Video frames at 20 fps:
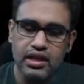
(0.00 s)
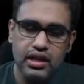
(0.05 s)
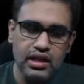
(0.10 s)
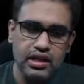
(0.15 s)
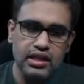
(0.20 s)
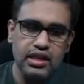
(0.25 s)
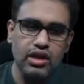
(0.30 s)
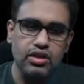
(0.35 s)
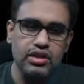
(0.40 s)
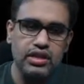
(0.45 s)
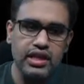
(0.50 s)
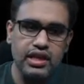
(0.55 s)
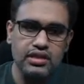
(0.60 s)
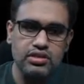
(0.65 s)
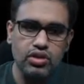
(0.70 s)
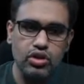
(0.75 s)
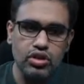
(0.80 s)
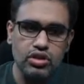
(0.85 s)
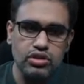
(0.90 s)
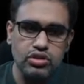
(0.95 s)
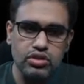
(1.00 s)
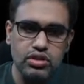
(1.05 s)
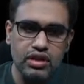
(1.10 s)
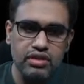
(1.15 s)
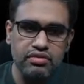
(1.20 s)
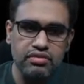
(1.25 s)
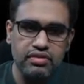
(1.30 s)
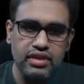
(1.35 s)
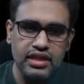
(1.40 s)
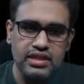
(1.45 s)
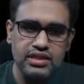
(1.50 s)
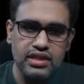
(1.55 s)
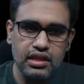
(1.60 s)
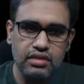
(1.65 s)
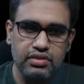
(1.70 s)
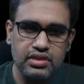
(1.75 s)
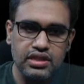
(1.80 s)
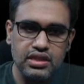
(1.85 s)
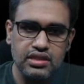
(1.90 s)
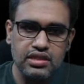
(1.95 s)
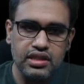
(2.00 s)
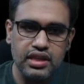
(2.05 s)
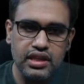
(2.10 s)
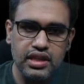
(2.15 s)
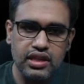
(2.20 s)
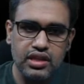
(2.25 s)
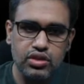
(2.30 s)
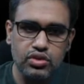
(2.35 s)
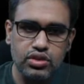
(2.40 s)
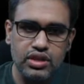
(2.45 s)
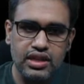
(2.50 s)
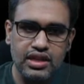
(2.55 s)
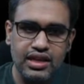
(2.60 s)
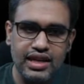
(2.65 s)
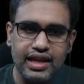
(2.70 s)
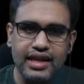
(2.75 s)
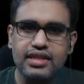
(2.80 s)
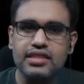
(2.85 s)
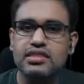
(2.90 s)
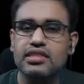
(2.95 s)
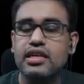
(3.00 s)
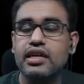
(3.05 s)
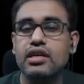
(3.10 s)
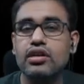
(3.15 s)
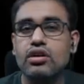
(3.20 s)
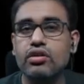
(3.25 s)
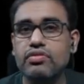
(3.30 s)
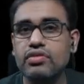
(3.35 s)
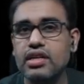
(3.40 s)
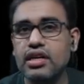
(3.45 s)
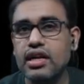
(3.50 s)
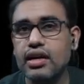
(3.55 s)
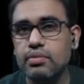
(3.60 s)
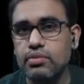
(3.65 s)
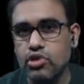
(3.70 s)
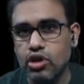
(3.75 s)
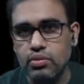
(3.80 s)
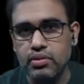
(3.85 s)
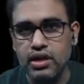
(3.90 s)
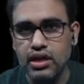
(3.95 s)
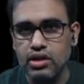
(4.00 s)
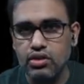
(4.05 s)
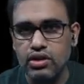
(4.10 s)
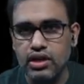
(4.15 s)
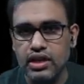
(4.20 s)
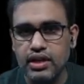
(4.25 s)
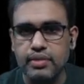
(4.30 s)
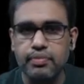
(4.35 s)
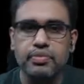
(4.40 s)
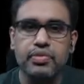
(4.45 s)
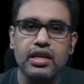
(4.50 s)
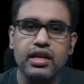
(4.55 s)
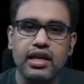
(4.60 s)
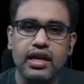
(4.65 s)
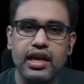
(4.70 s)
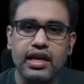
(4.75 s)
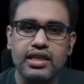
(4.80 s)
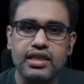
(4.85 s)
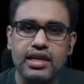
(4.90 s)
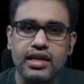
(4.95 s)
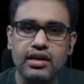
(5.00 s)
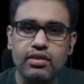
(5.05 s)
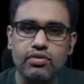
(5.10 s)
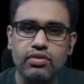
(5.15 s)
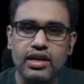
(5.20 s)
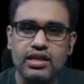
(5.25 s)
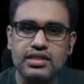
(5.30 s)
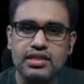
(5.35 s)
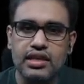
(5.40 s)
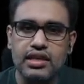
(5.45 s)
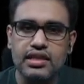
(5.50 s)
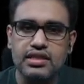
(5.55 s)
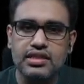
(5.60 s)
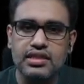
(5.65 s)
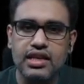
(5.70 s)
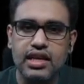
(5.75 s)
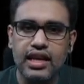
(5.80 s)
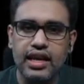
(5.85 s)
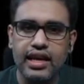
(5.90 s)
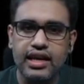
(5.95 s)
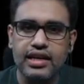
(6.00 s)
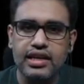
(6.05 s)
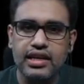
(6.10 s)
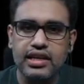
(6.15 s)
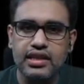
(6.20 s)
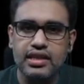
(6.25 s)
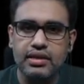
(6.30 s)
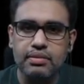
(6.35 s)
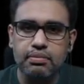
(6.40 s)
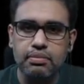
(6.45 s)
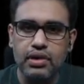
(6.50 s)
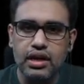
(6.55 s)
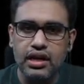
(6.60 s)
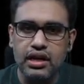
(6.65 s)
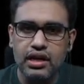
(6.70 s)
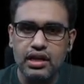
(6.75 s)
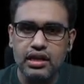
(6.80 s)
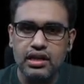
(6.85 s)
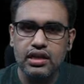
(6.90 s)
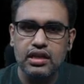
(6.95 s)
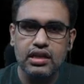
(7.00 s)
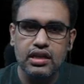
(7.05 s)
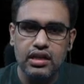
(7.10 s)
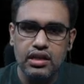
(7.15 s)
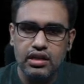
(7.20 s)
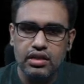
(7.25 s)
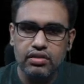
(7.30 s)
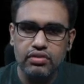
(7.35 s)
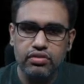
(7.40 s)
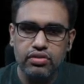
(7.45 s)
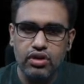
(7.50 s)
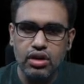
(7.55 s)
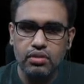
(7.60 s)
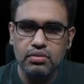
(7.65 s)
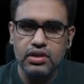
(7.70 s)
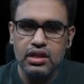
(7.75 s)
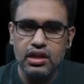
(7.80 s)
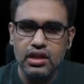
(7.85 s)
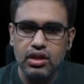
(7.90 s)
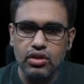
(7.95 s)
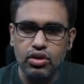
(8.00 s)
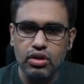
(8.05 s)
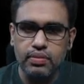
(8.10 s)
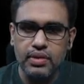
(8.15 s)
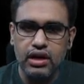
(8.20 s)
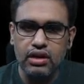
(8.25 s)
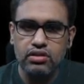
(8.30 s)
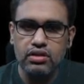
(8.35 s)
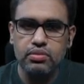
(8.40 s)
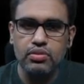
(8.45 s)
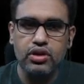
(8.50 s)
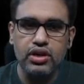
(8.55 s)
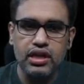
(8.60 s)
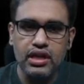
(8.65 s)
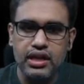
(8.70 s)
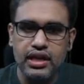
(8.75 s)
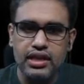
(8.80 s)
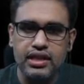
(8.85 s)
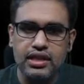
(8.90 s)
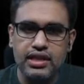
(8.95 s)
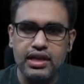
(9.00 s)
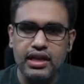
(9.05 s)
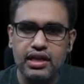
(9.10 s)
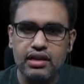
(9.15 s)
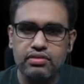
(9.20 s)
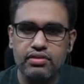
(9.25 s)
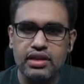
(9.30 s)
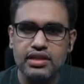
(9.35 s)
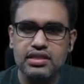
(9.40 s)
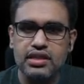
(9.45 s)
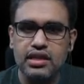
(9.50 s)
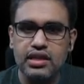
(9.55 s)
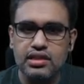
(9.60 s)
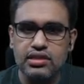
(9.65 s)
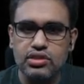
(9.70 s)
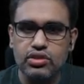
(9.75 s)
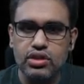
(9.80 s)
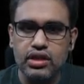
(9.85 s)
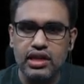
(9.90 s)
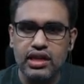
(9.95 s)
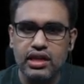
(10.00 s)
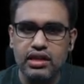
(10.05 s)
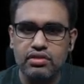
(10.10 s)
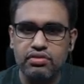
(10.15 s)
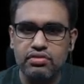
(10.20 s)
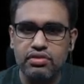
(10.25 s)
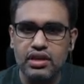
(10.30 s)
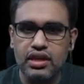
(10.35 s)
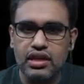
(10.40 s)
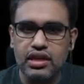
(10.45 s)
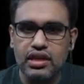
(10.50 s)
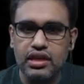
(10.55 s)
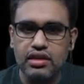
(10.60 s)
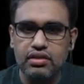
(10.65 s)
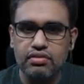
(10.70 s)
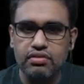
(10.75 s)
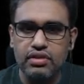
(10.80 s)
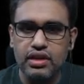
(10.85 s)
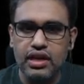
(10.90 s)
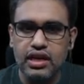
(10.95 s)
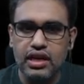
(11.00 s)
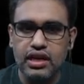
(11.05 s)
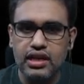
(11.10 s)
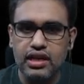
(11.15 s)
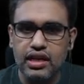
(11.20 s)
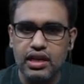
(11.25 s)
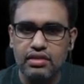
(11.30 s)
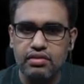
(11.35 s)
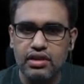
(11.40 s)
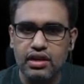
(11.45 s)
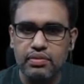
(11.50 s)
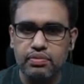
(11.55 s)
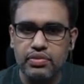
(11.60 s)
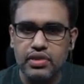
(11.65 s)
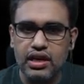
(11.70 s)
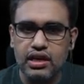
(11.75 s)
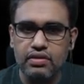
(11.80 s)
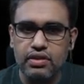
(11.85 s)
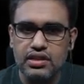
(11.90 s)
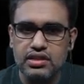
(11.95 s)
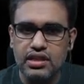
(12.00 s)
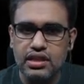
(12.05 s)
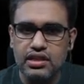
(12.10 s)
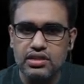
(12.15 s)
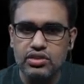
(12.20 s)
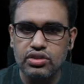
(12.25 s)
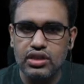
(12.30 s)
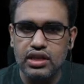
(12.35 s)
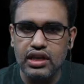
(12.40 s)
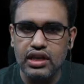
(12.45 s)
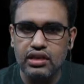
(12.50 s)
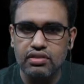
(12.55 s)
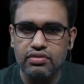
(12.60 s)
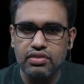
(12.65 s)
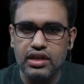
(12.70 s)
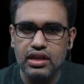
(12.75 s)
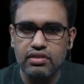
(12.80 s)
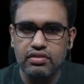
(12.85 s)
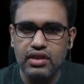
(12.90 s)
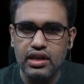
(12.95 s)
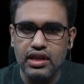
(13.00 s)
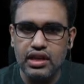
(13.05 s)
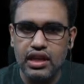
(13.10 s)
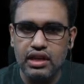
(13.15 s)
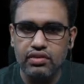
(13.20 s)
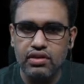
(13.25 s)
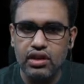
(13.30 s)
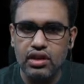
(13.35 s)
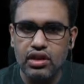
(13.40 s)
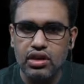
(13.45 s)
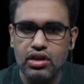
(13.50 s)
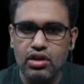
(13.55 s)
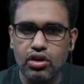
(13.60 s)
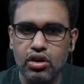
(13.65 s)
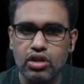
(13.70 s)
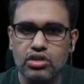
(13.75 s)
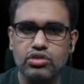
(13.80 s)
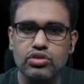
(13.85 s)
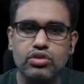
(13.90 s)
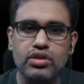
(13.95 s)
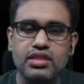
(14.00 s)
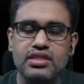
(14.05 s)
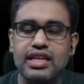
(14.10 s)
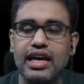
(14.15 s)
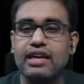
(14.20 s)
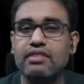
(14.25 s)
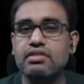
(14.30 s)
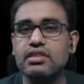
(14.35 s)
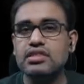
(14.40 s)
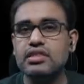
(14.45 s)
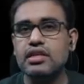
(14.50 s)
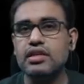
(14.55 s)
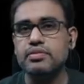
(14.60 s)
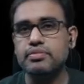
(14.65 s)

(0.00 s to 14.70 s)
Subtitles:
Now there is also a vessel which is running to the right side of the abdominal aorta, and that vessel is collecting the blood from the lower part of the body, and that vessel is your inferior vena cava. That vessel is your inferior vena cava, also known as IVC.